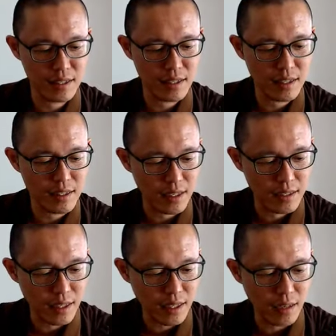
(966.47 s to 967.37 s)
that
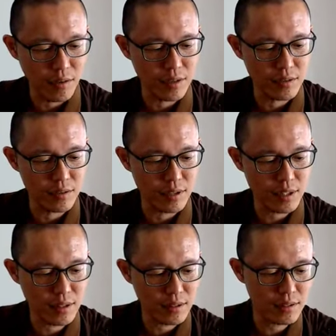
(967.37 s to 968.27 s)
day I was
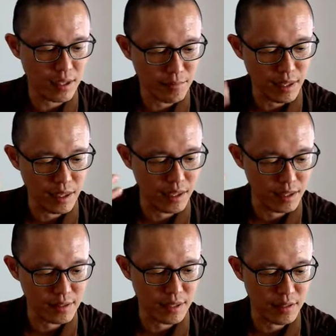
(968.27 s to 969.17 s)
doing some
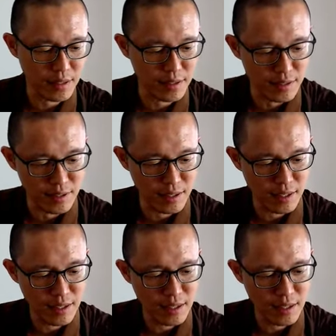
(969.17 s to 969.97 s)
extended sitting,